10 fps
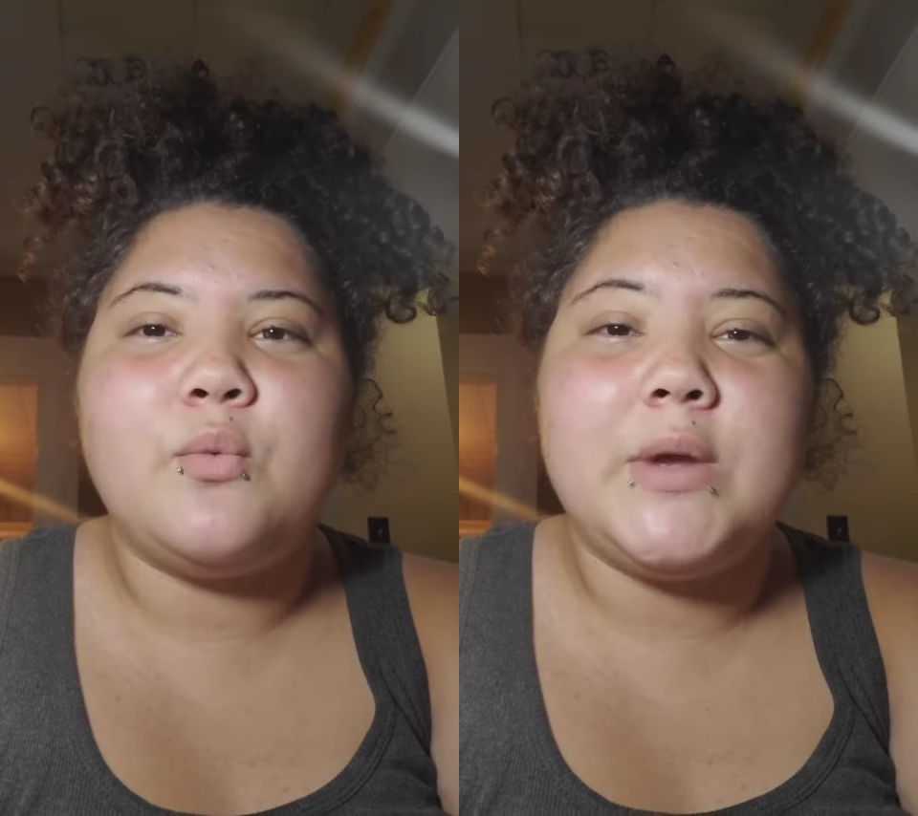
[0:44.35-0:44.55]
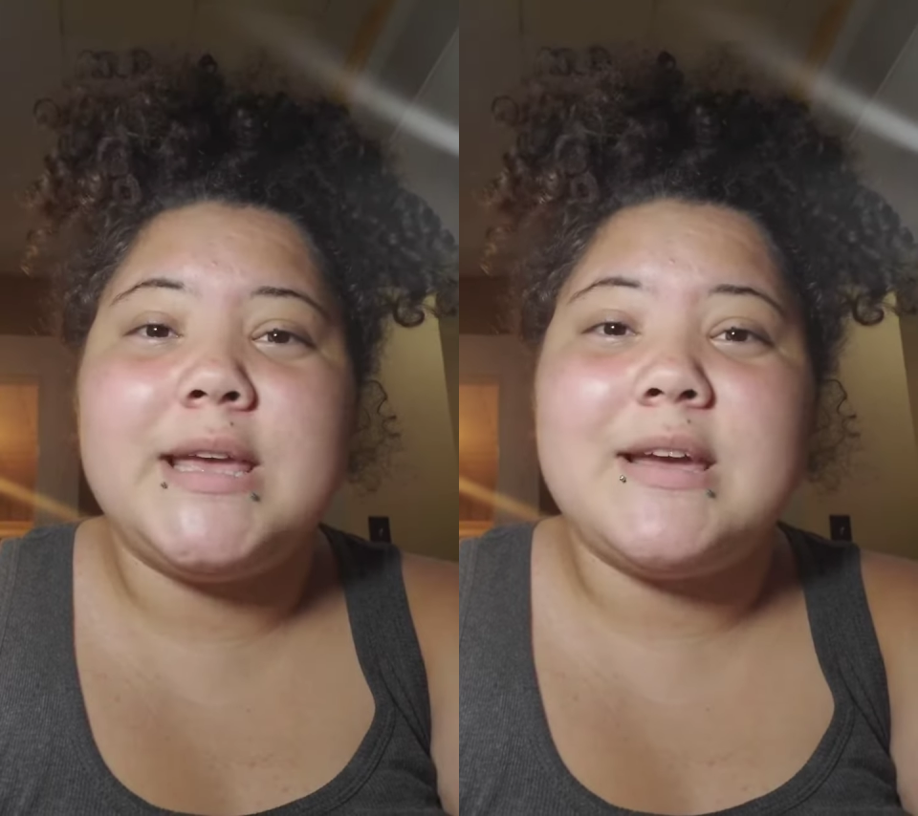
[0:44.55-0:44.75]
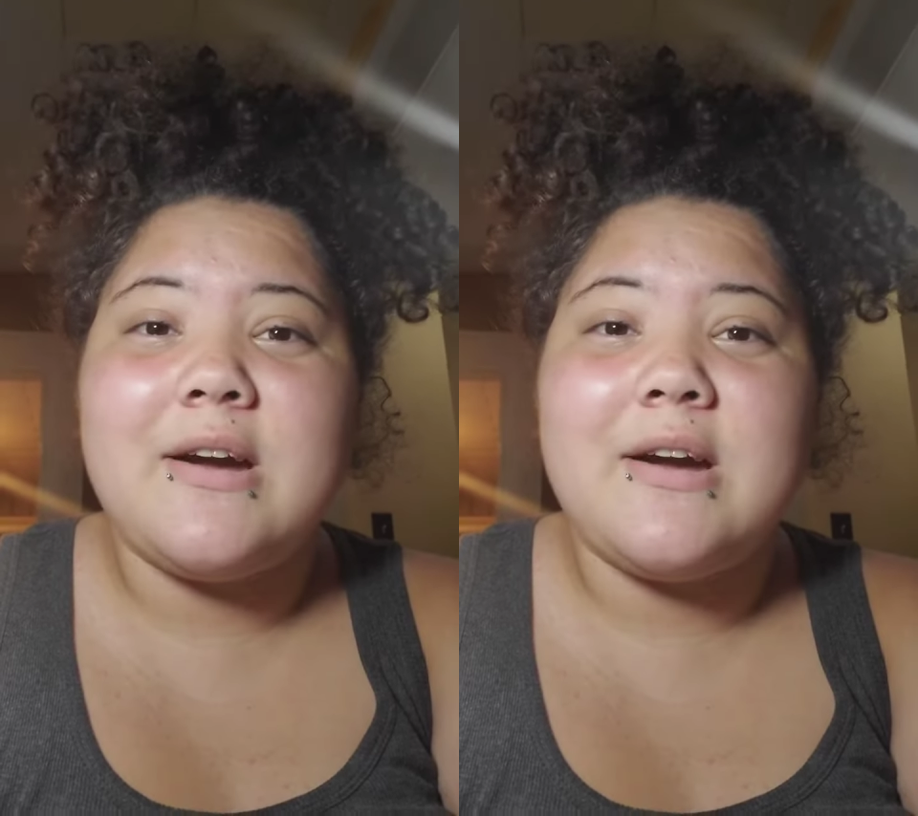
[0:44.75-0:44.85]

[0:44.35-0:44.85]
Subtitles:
we